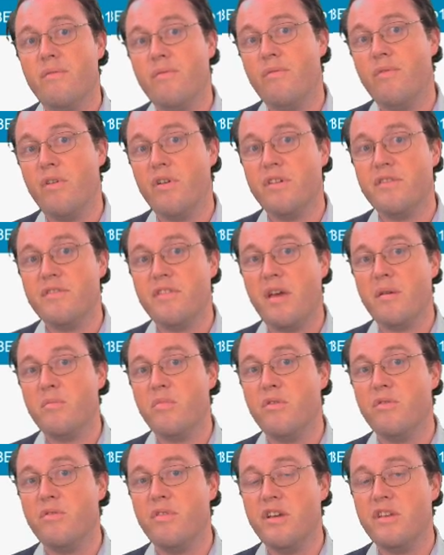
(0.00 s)
for
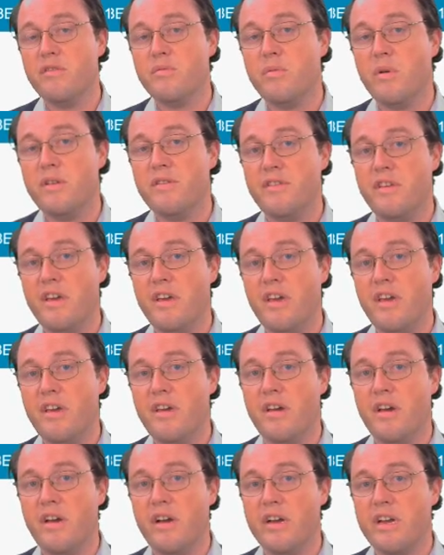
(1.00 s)
example, these ones
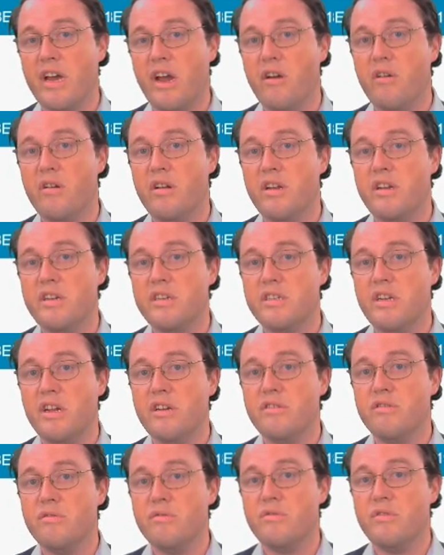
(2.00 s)
here are currently
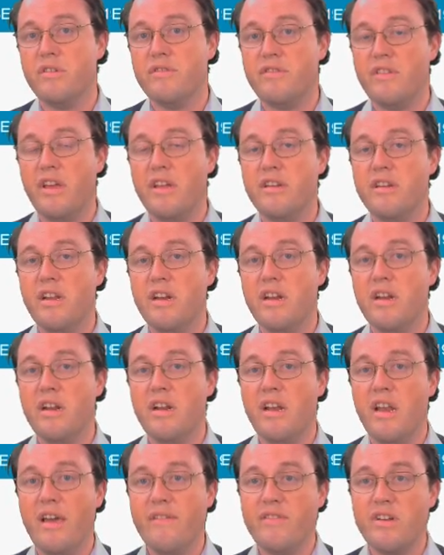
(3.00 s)
scheduled to send at
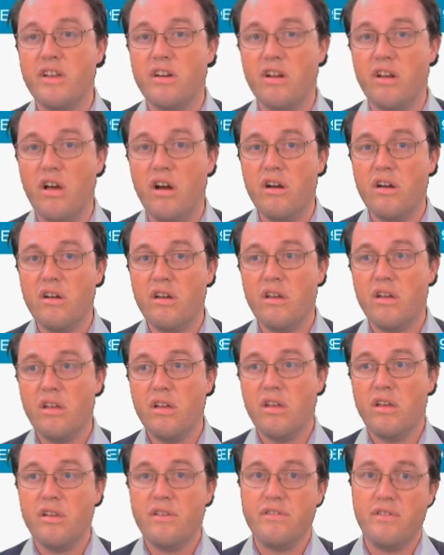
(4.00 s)
11 o'clock.
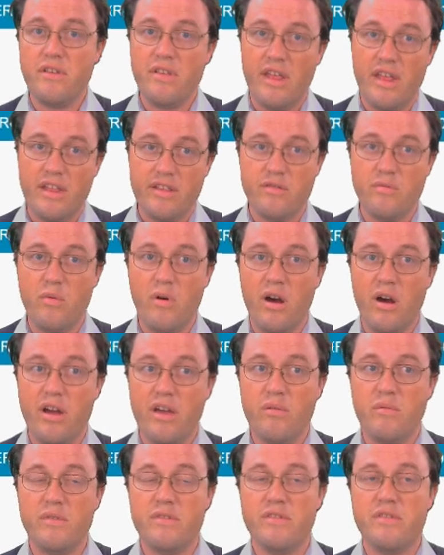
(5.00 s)
So that's why
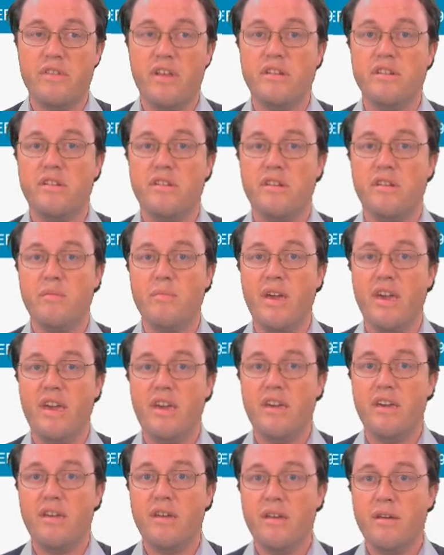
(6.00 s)
it was sent to
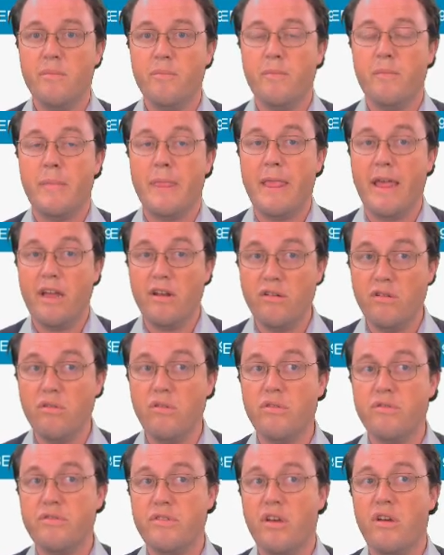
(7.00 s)
me and
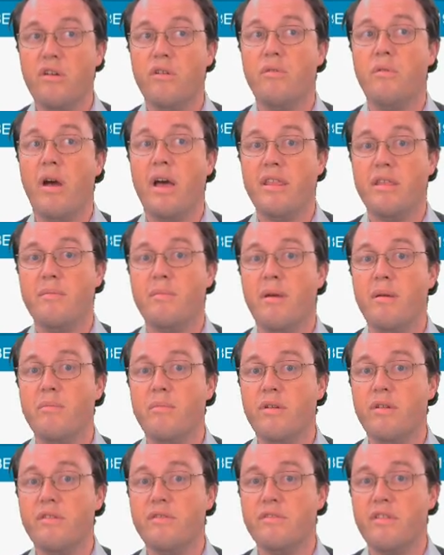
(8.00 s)
also other
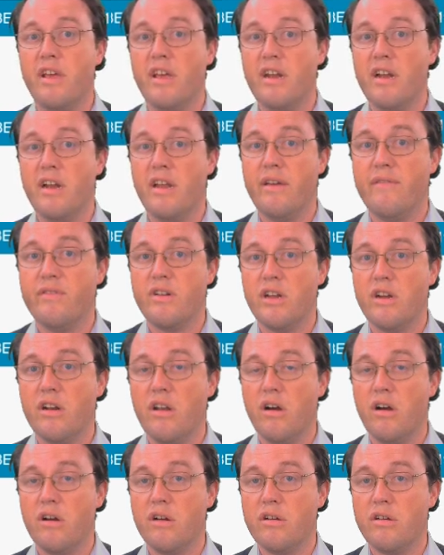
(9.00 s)
members at 11
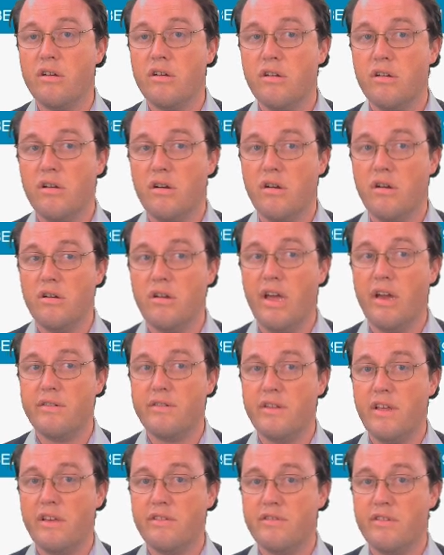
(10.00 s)
o'clock in our
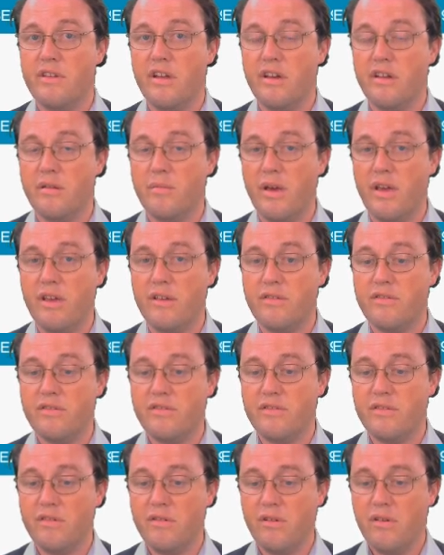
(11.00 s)
test
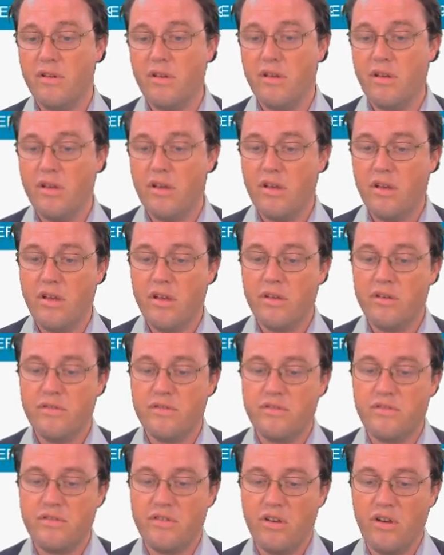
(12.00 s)
database.
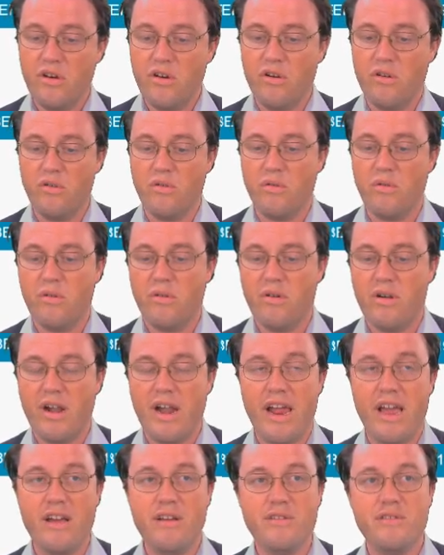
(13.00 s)
So,
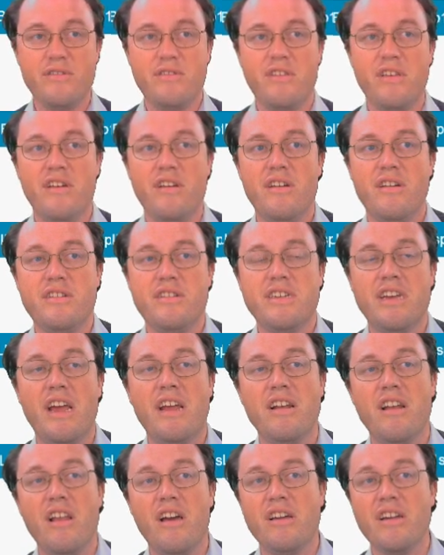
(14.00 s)
how's the
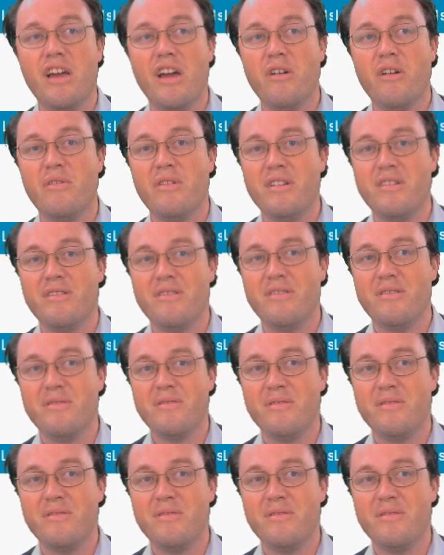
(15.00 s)
chat line going?